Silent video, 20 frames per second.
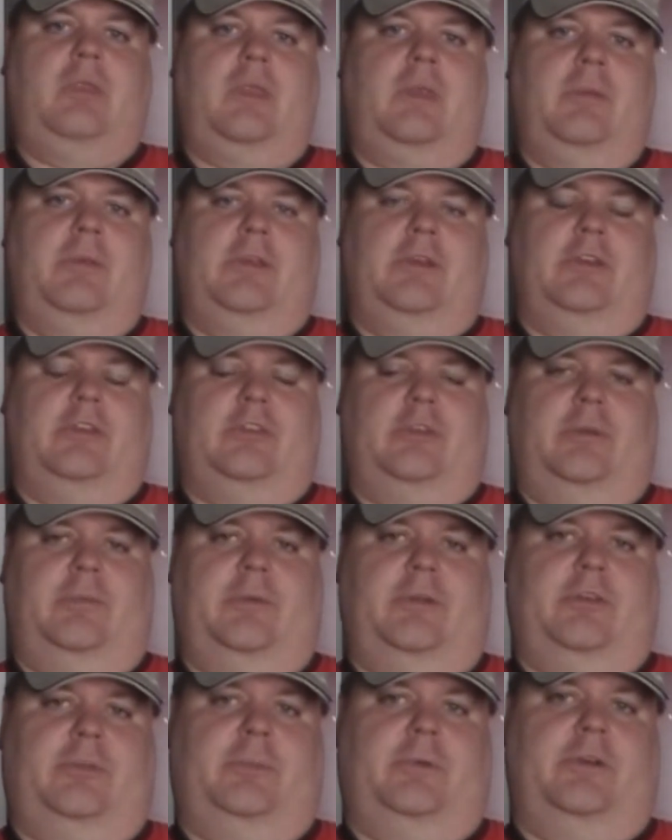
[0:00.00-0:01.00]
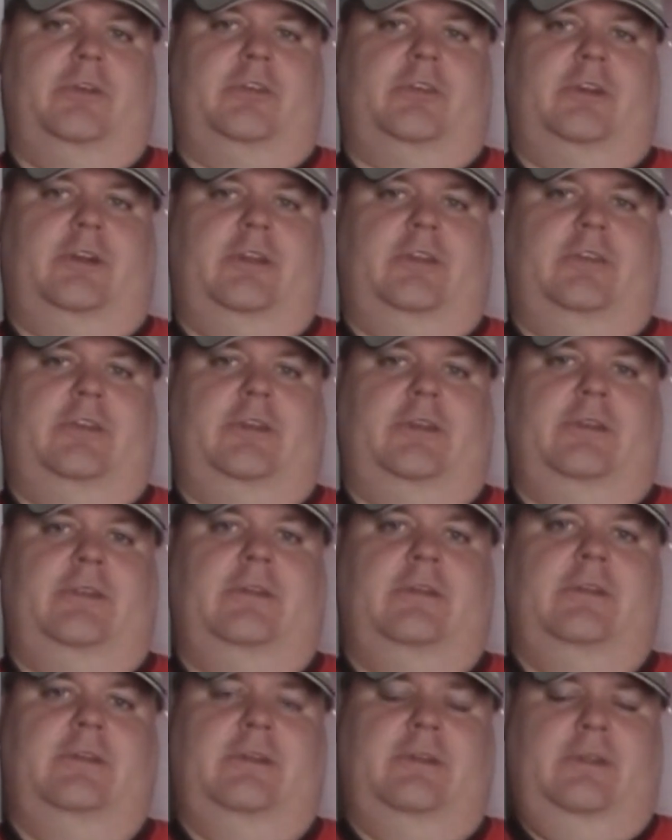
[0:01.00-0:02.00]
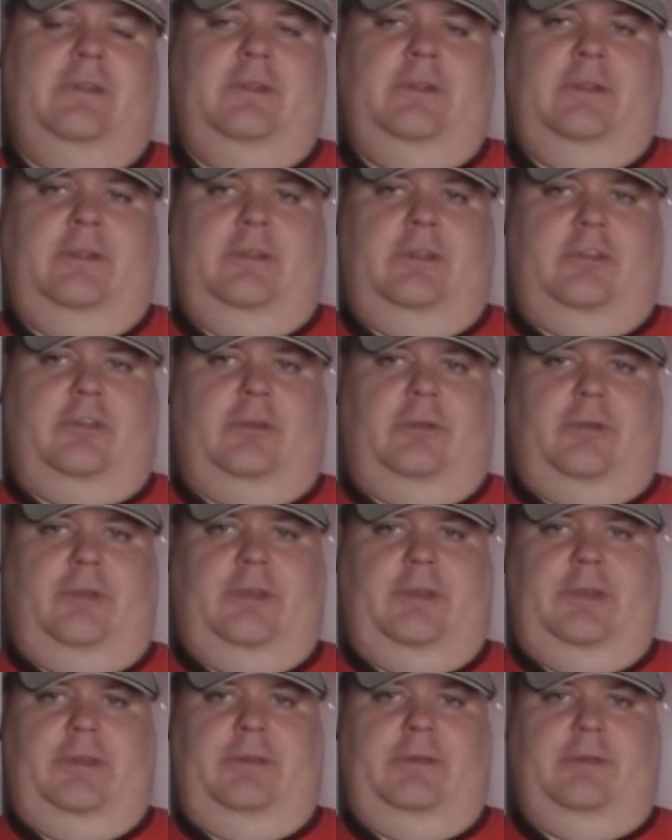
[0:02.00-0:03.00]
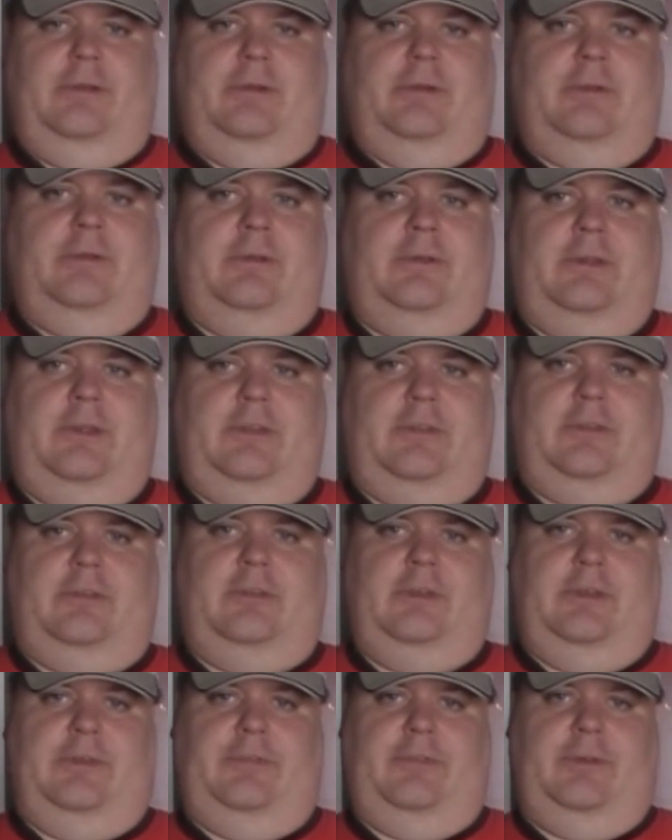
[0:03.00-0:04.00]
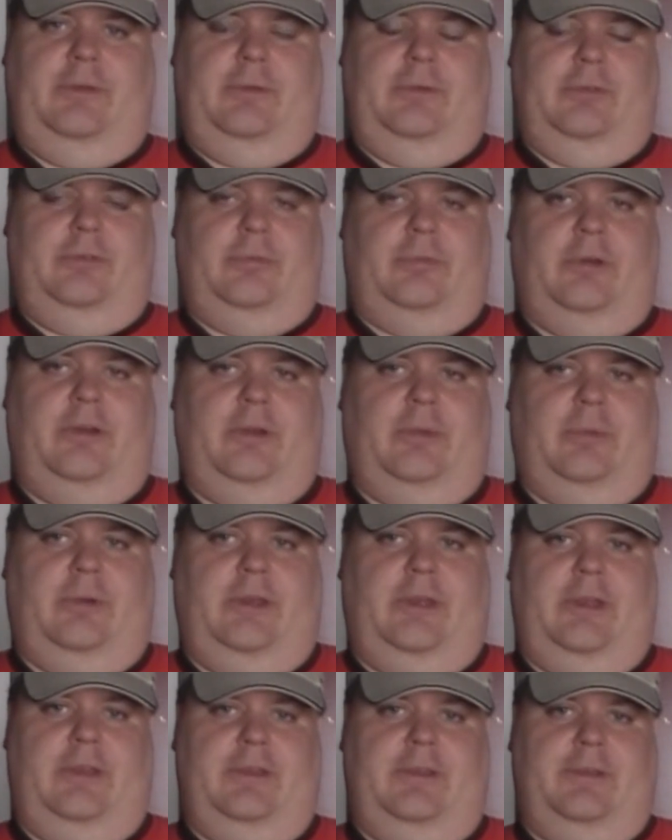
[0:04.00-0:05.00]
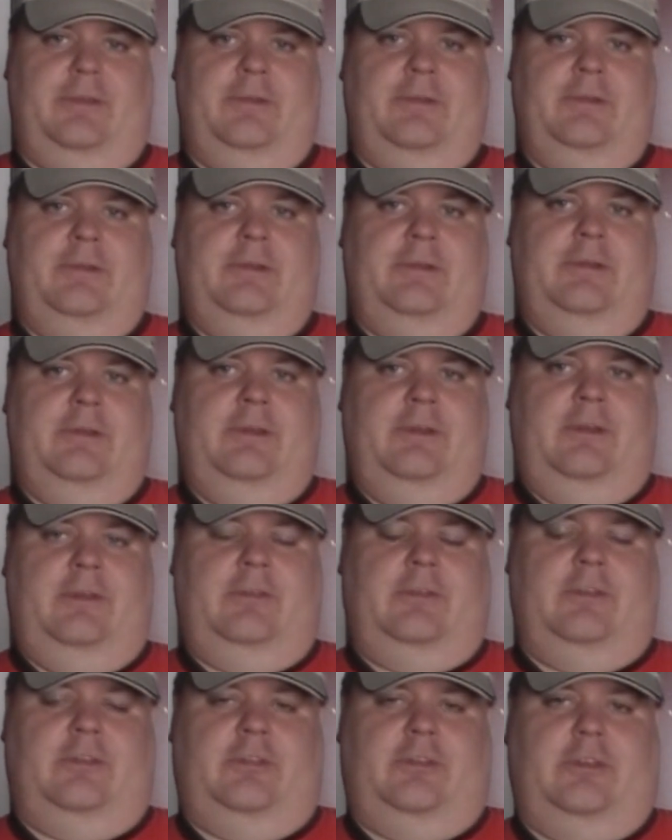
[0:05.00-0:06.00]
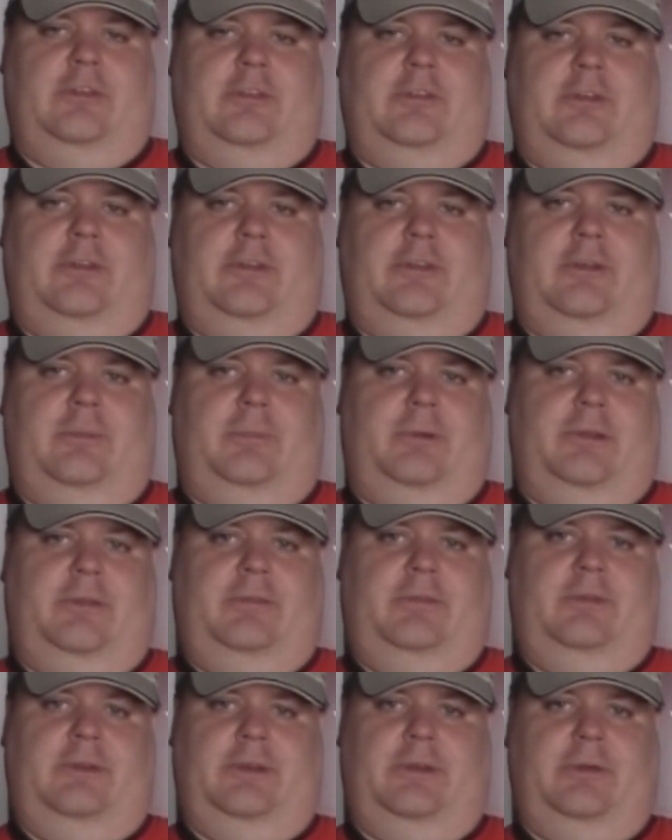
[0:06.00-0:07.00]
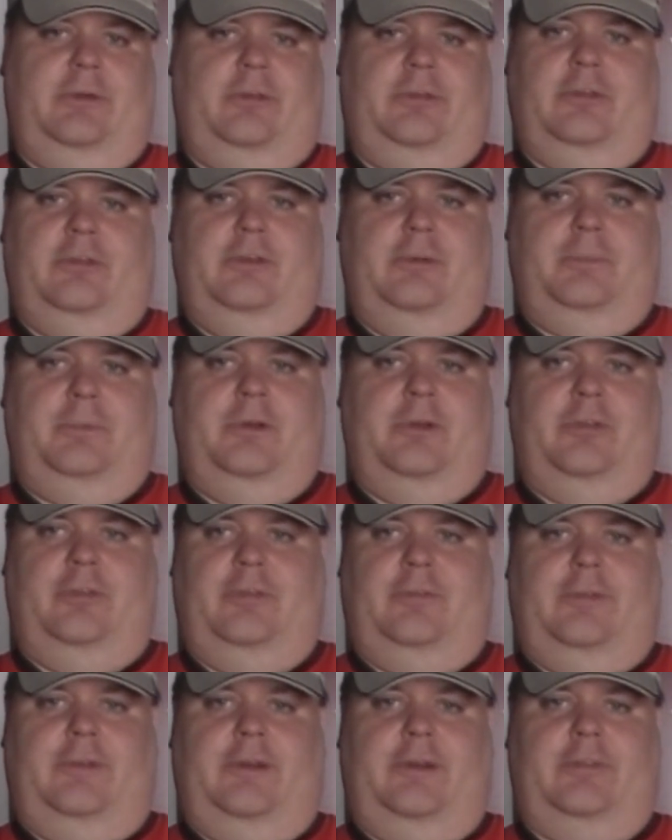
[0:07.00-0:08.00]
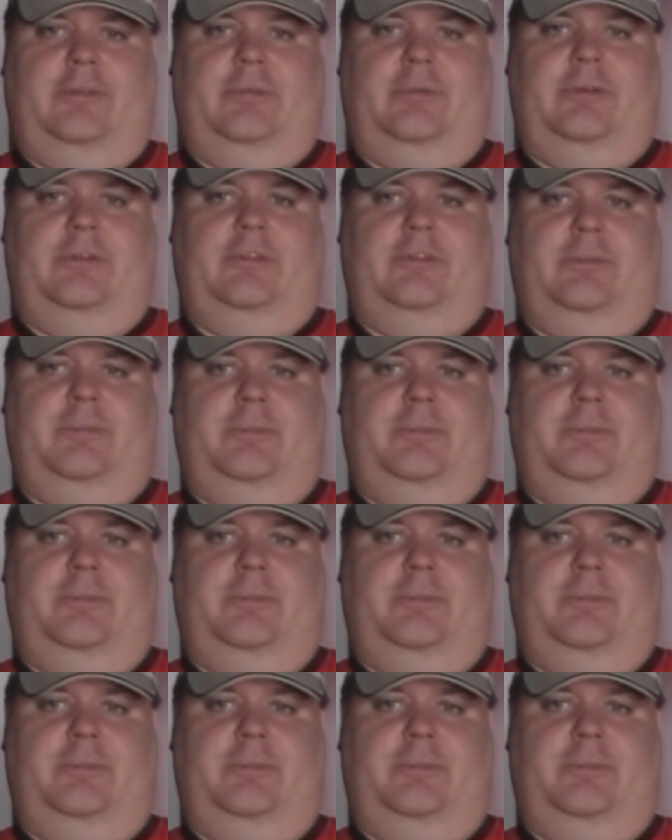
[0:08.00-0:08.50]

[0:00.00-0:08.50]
because some of my sports content is only, you know, gets the views right away and then just sits on there. But I also do personal logs, which is